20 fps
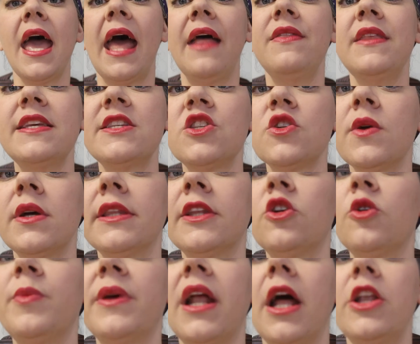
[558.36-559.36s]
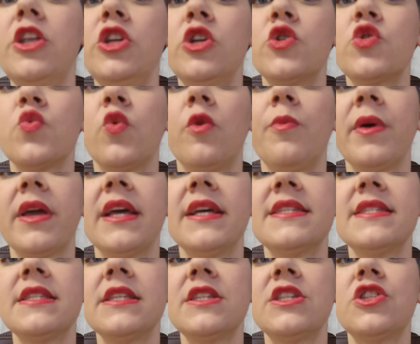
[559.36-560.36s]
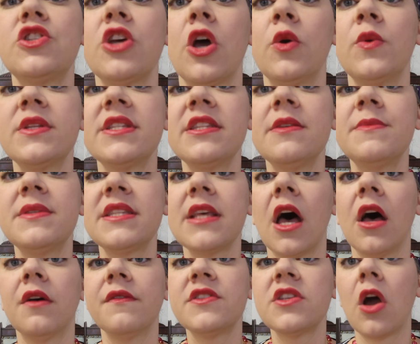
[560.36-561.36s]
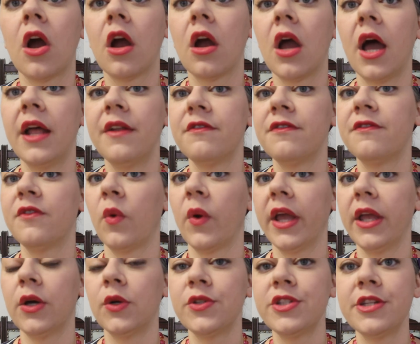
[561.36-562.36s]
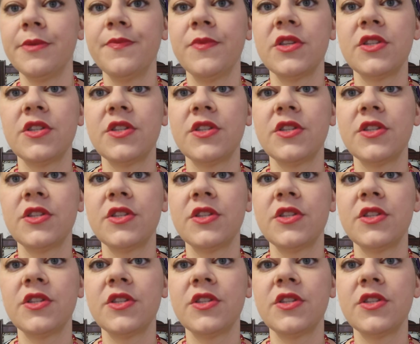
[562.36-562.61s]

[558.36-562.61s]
And these are a little bit unusual because the stones themselves are unfoiled.